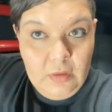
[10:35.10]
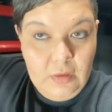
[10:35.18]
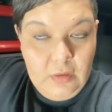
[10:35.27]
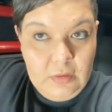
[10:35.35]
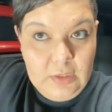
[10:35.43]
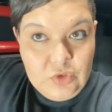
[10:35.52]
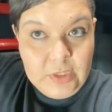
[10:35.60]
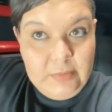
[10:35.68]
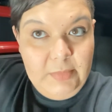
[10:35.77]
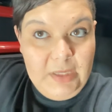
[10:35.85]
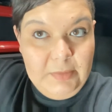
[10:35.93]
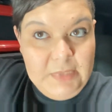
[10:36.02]
They try to
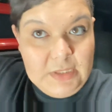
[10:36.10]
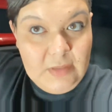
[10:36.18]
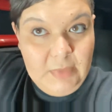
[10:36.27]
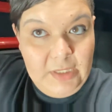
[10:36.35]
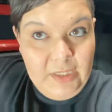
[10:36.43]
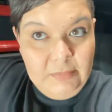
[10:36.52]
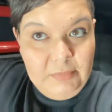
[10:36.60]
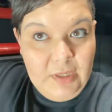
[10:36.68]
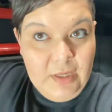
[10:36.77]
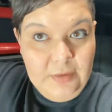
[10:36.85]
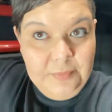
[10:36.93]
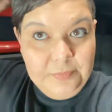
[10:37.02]
make me somebody I'm
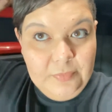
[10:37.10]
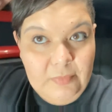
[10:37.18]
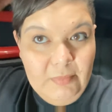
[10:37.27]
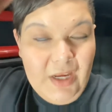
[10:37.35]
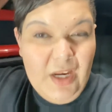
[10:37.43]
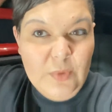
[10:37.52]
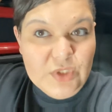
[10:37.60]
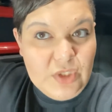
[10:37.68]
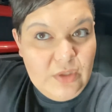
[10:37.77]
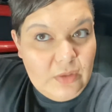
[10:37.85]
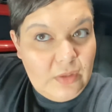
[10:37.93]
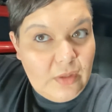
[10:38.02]
not. My hair was
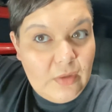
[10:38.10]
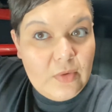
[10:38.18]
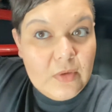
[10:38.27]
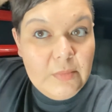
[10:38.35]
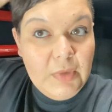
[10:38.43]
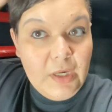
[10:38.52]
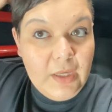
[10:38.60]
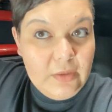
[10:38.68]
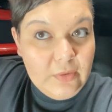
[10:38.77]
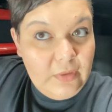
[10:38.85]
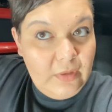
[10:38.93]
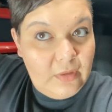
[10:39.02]
cute though, but I
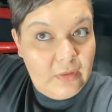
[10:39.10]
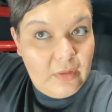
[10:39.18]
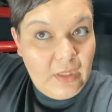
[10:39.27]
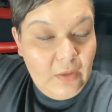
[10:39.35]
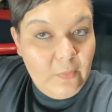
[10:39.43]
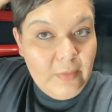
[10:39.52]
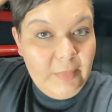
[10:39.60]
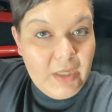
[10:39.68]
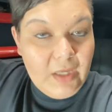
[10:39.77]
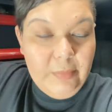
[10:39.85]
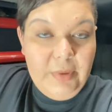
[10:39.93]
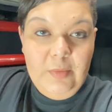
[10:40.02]
don't wear
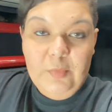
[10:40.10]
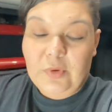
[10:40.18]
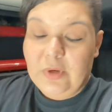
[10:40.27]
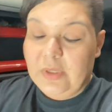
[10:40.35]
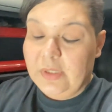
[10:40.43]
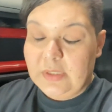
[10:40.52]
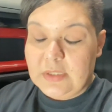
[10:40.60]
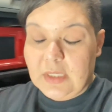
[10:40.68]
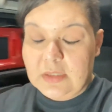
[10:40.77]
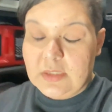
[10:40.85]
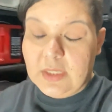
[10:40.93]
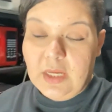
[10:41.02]
makeup anymore. It's
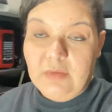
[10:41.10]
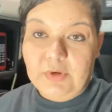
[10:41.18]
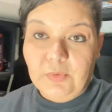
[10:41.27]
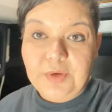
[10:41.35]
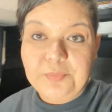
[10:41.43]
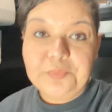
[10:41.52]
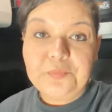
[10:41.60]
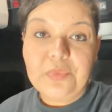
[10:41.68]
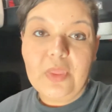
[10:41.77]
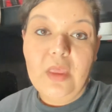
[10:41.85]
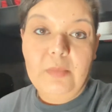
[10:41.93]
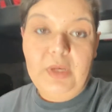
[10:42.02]
just kind of annoying.
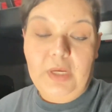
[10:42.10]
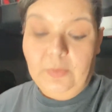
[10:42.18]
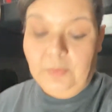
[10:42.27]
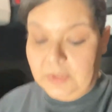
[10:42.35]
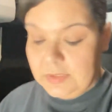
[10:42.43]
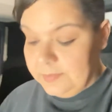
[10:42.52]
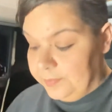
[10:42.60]
But anyways.